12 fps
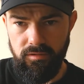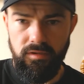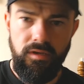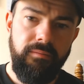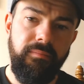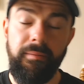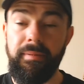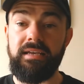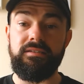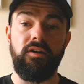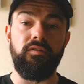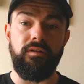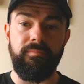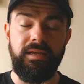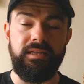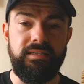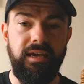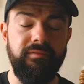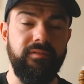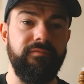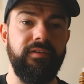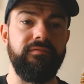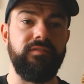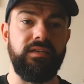My best total being
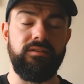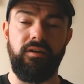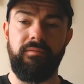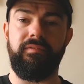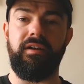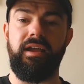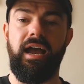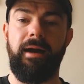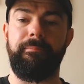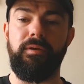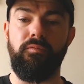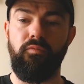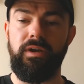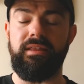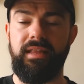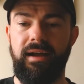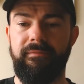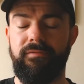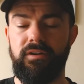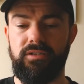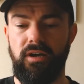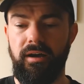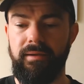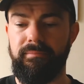750. So I'm very happy with that for the
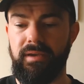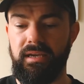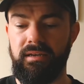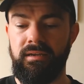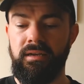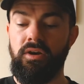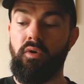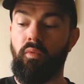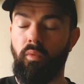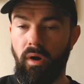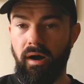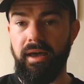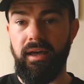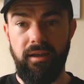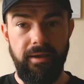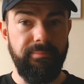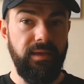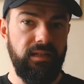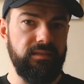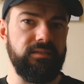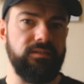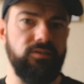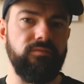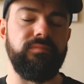time being, while I build into
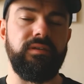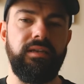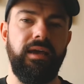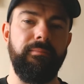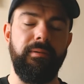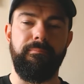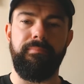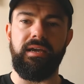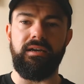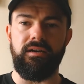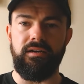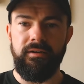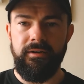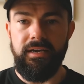something a bit bigger.